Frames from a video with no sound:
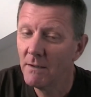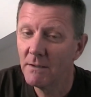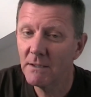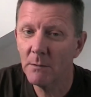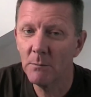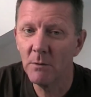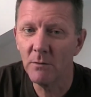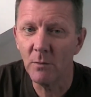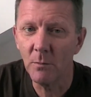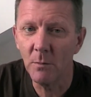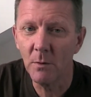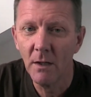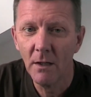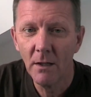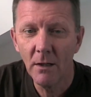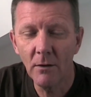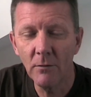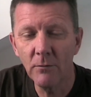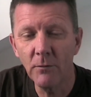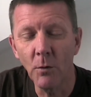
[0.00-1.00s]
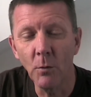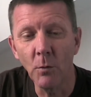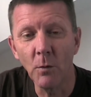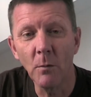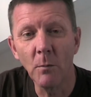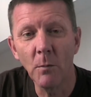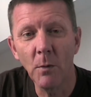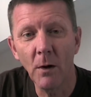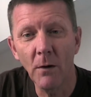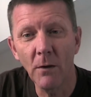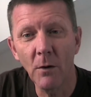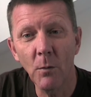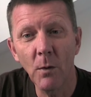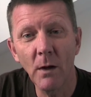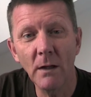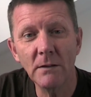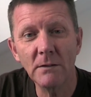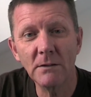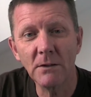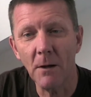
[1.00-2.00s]
some of them have fallen by the
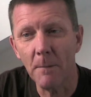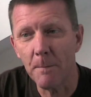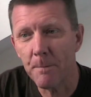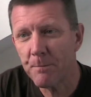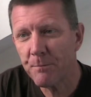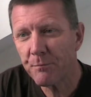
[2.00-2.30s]
wayside.